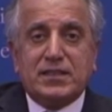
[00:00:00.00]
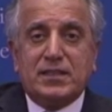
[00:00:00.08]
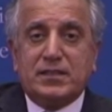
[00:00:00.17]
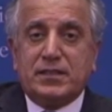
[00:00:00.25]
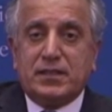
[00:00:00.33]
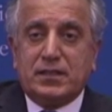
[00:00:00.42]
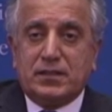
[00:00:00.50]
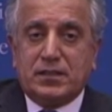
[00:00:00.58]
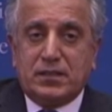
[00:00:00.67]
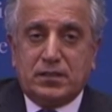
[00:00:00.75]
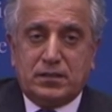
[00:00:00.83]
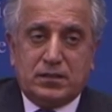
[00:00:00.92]

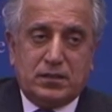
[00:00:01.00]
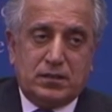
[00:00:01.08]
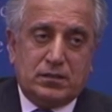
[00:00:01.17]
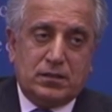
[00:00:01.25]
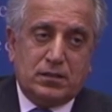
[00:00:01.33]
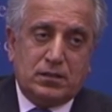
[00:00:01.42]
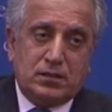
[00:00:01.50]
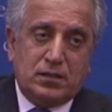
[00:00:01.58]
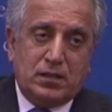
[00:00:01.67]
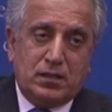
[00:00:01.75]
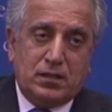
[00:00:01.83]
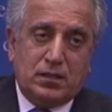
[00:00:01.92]

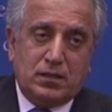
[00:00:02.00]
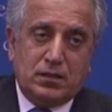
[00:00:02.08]
the